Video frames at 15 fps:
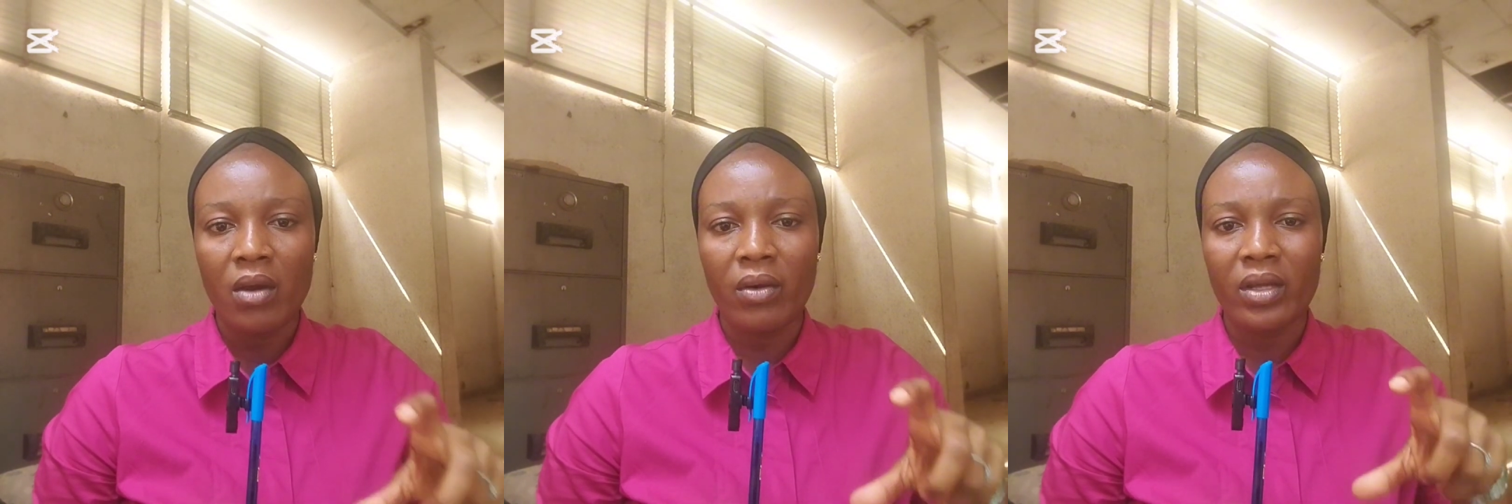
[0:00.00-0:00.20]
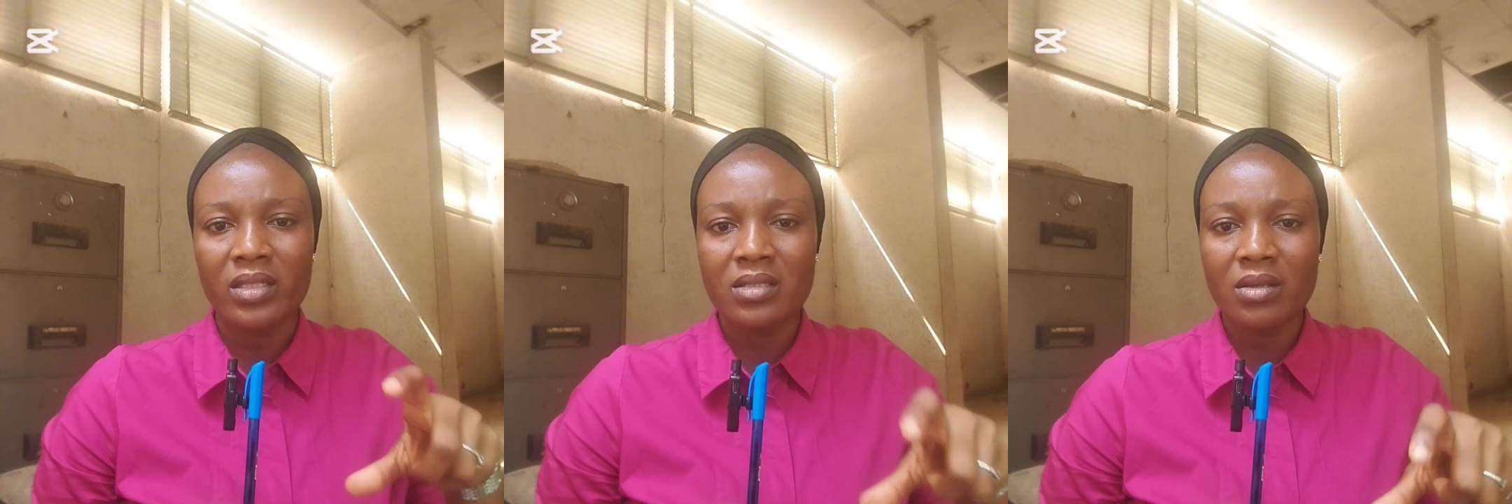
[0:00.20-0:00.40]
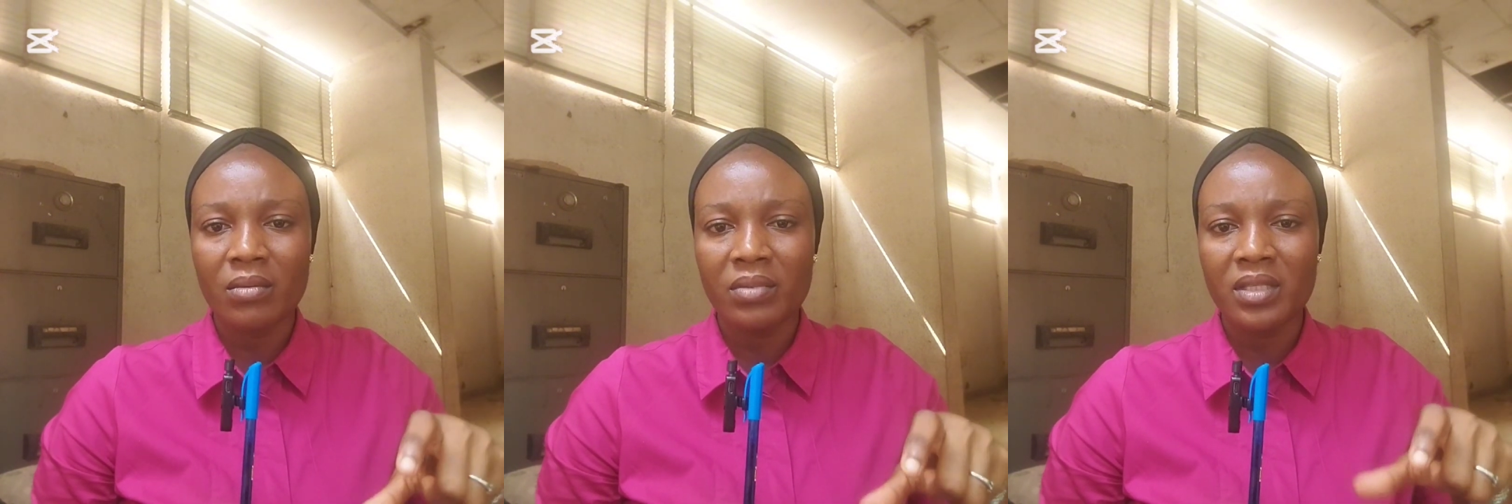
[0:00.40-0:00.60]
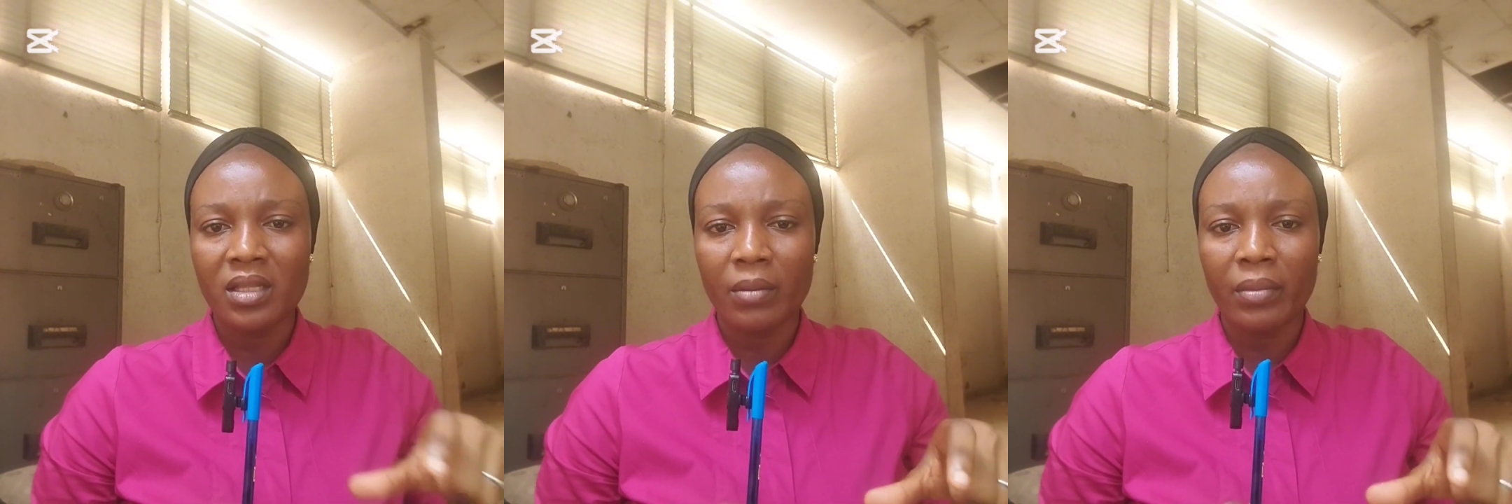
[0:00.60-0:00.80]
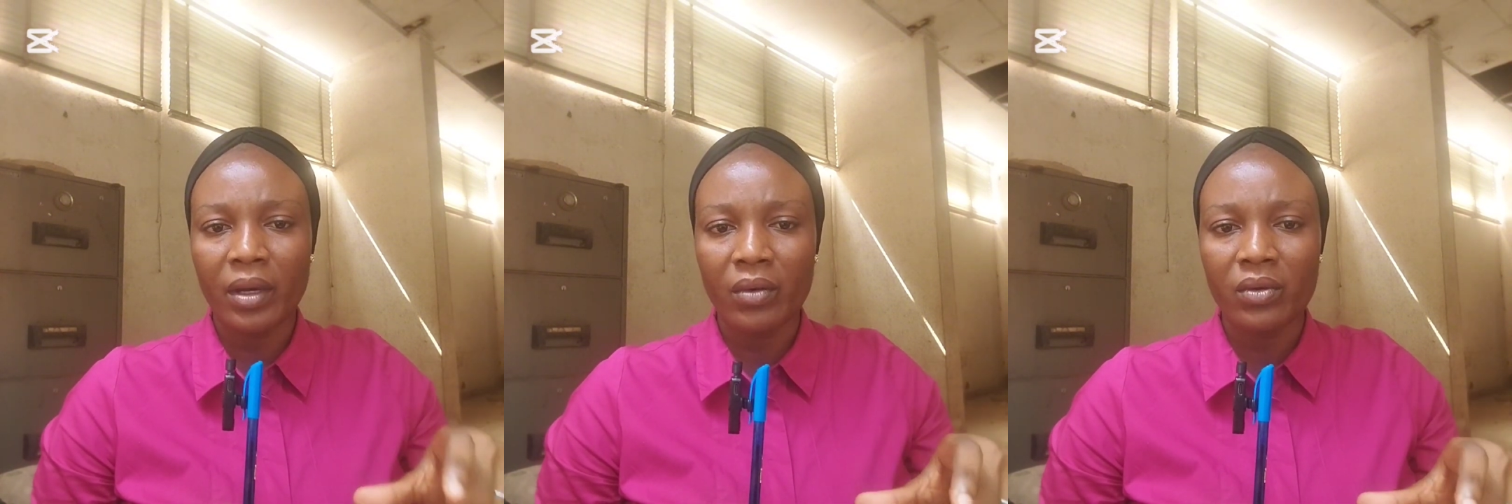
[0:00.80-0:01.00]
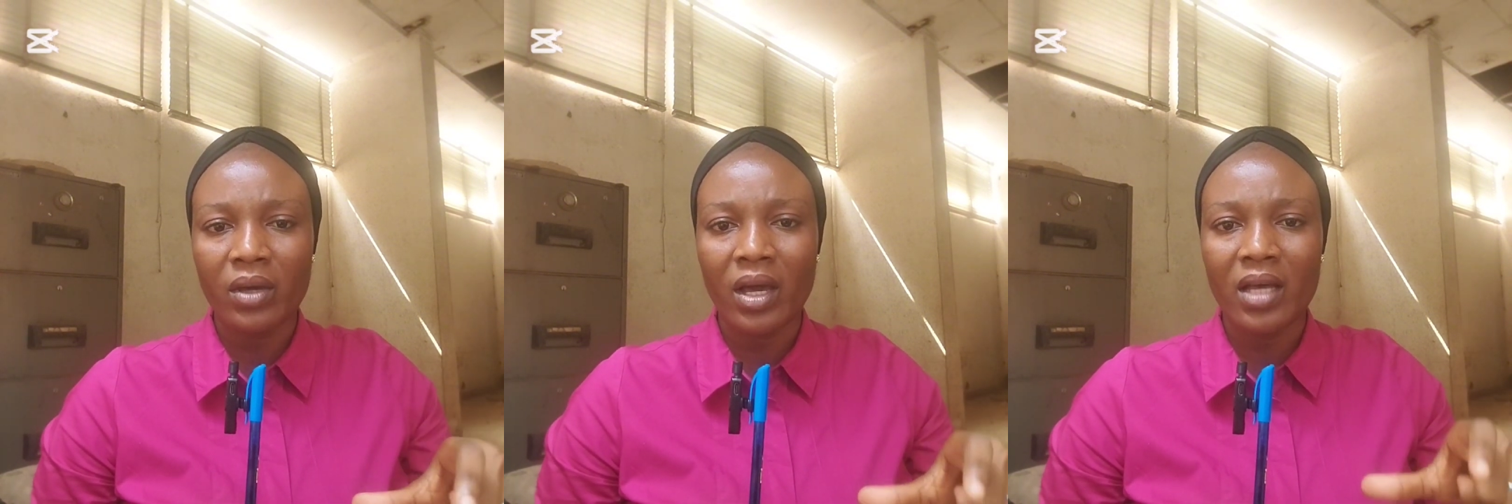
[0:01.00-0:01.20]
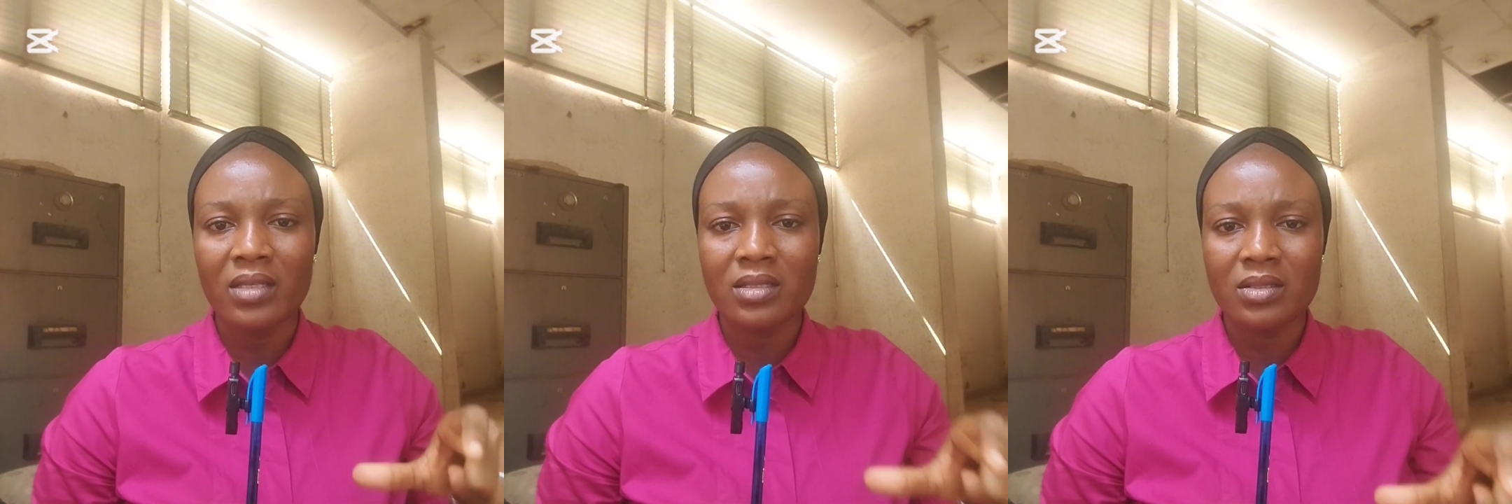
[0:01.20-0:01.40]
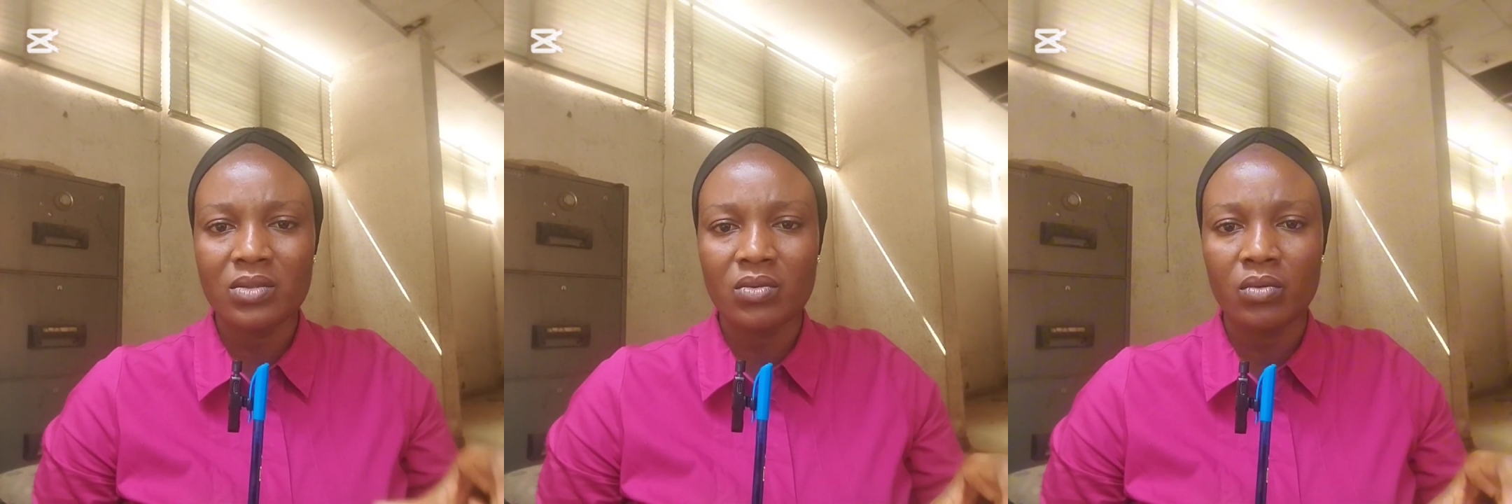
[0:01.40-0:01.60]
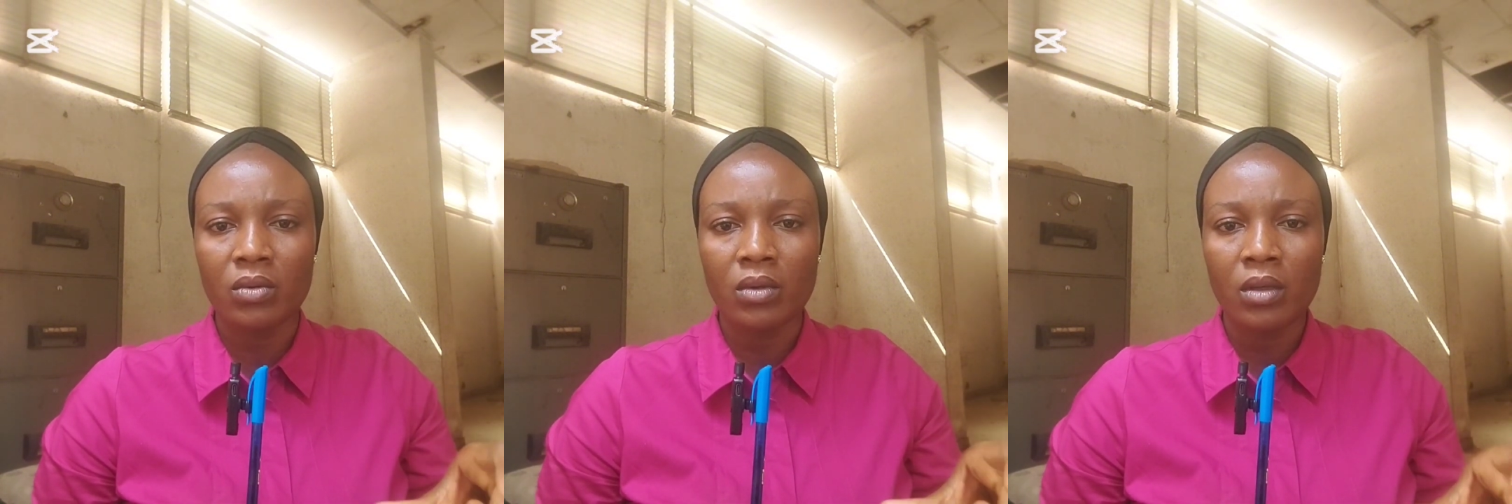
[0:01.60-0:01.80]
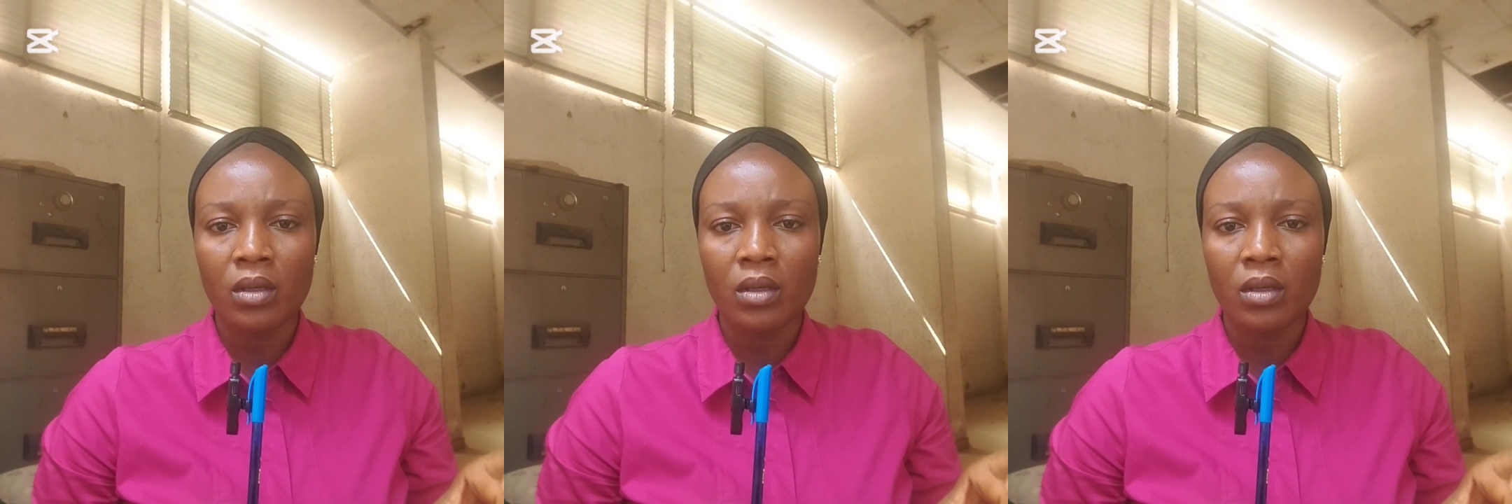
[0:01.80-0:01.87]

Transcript: All right, something about you has to